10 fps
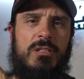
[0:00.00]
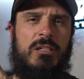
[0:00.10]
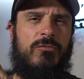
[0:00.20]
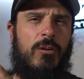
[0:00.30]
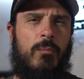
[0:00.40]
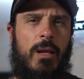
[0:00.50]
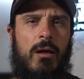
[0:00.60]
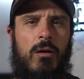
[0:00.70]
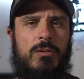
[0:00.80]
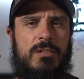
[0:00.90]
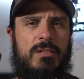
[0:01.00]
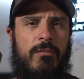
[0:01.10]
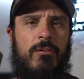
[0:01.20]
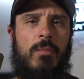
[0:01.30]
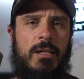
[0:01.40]
this for about
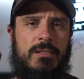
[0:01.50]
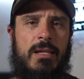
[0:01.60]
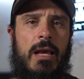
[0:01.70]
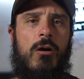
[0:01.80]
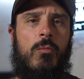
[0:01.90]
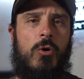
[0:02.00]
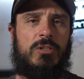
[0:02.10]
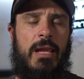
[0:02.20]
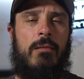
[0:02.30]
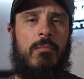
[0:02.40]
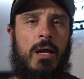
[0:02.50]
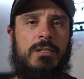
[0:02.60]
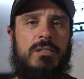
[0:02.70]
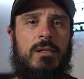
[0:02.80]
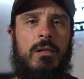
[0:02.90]
7 months now, almost 8
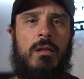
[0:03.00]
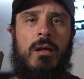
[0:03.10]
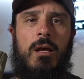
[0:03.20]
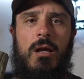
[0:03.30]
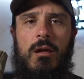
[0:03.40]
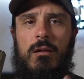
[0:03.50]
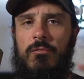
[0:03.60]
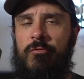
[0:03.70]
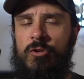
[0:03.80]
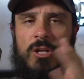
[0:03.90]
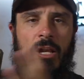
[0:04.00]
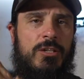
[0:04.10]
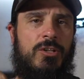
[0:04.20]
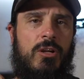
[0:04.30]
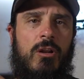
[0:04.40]
months. First hunt I
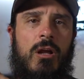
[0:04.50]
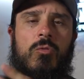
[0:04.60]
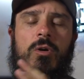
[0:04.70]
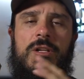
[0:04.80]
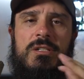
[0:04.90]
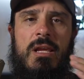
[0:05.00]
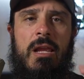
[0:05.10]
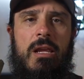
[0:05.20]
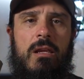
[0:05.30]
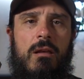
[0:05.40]
took it on was a